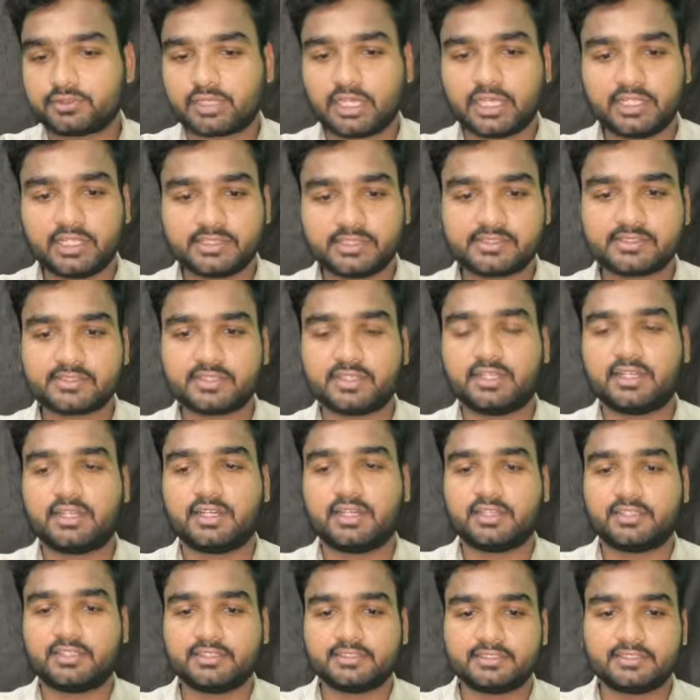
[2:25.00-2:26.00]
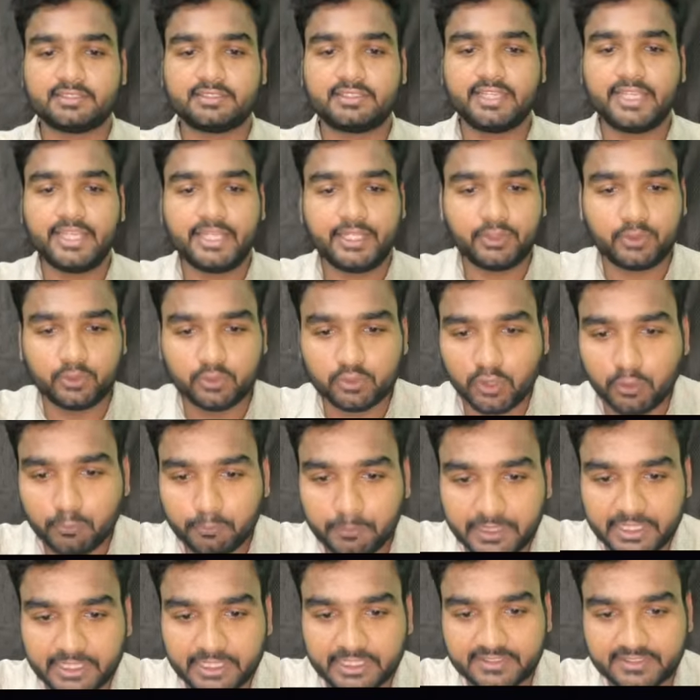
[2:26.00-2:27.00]
guys, this is day two of
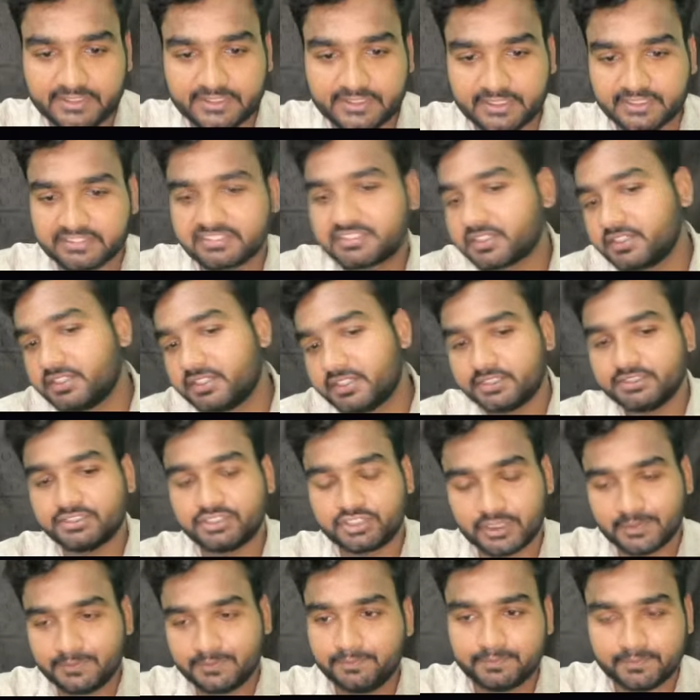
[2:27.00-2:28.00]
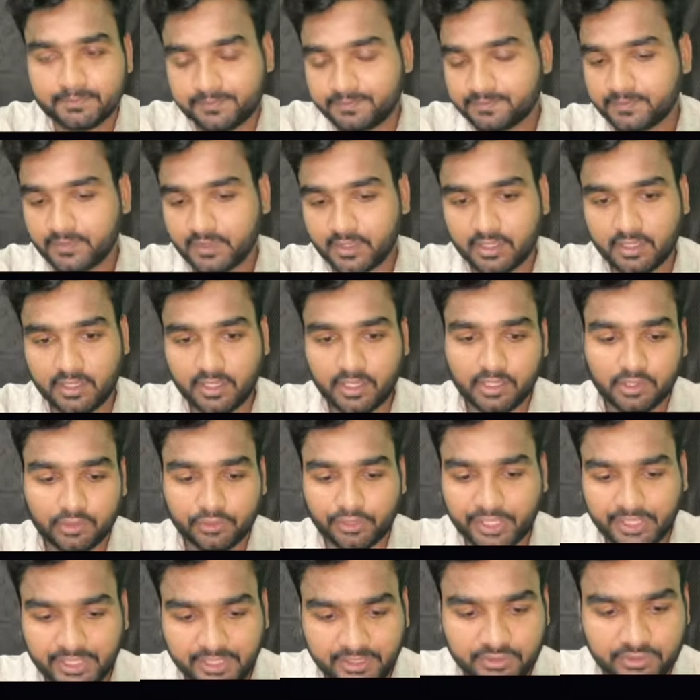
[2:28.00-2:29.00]
penetration tester internship.
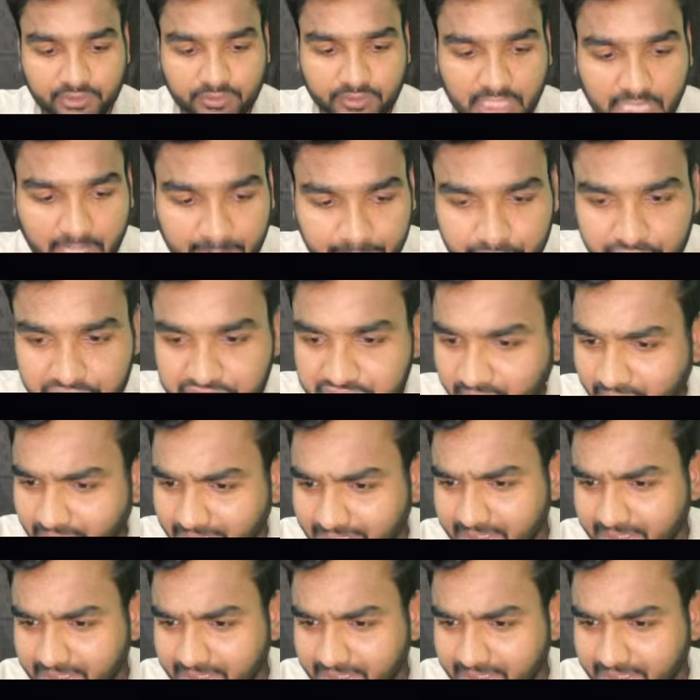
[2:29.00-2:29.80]
Okay. So we have to start,